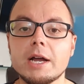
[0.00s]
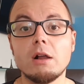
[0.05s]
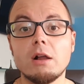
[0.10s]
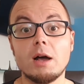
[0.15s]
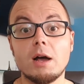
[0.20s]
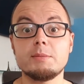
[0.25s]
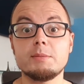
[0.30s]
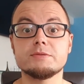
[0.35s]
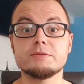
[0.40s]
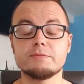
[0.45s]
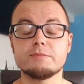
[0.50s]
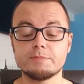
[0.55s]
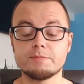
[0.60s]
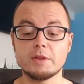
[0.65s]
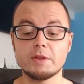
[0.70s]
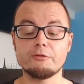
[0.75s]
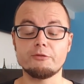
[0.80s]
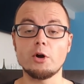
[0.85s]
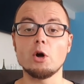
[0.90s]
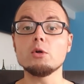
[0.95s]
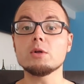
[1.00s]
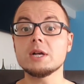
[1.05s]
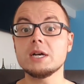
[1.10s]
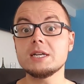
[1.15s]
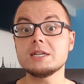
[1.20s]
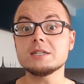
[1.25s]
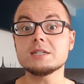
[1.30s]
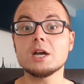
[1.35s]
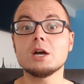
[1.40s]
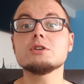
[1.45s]
climbed
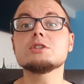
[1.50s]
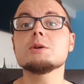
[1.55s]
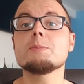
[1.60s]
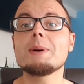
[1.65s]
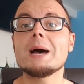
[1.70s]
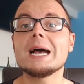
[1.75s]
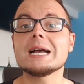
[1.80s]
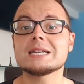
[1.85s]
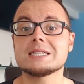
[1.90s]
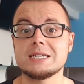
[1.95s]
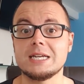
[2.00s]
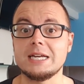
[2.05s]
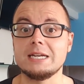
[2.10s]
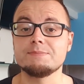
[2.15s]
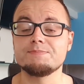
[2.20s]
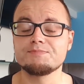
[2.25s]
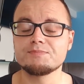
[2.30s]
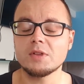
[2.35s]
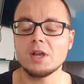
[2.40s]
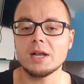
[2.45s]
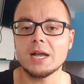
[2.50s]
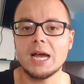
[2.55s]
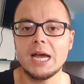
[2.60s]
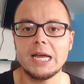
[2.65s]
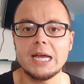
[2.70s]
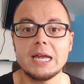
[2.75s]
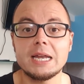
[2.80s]
Volcan Cotopaxi, okay?